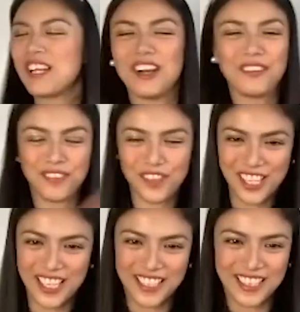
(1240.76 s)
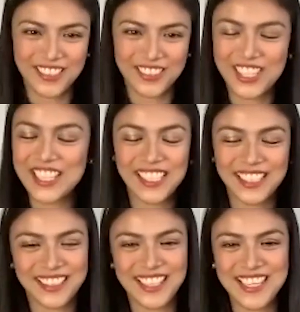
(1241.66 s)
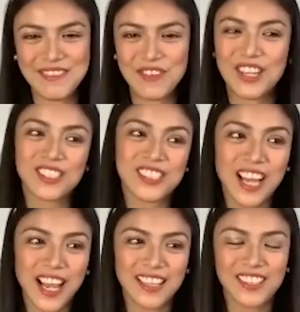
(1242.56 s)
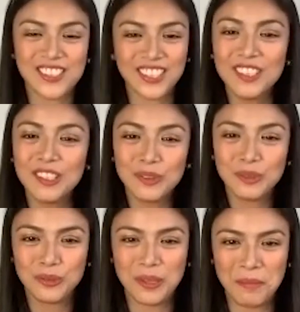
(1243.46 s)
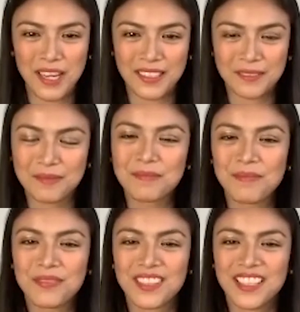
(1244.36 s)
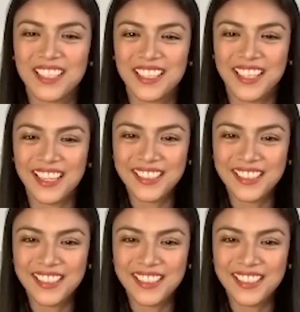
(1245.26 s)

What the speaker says: love for it recently because yeah, there's nothing to do, naman. And